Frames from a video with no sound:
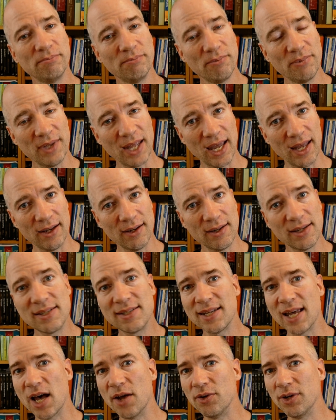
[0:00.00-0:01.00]
then
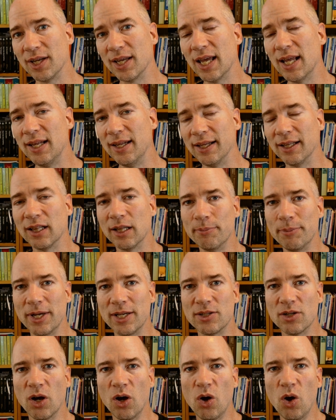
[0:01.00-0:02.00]
sounding a little
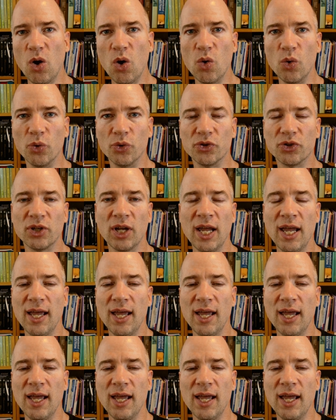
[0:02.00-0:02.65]
bit old.